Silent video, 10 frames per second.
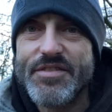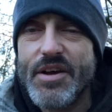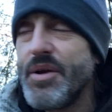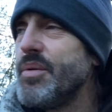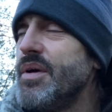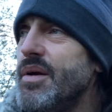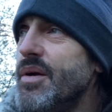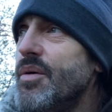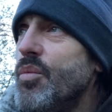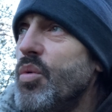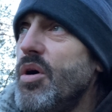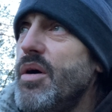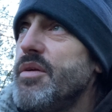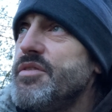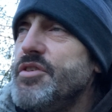So, what
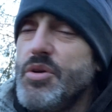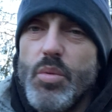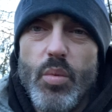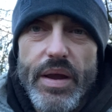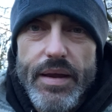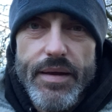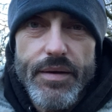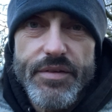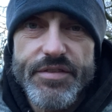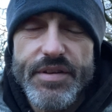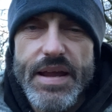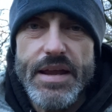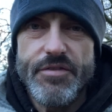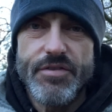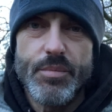do we
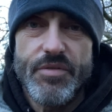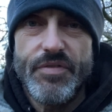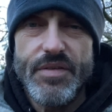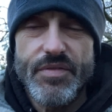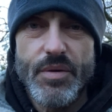see from a fifth?